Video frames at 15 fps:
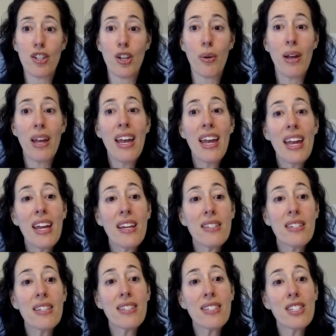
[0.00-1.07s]
So
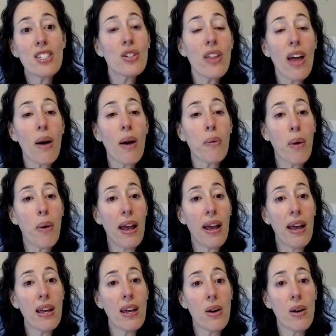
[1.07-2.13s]
is it still that
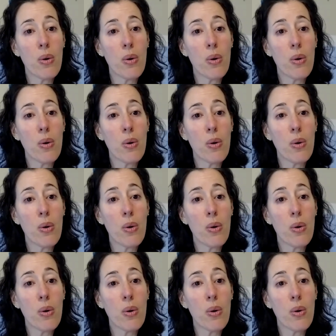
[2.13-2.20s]
way,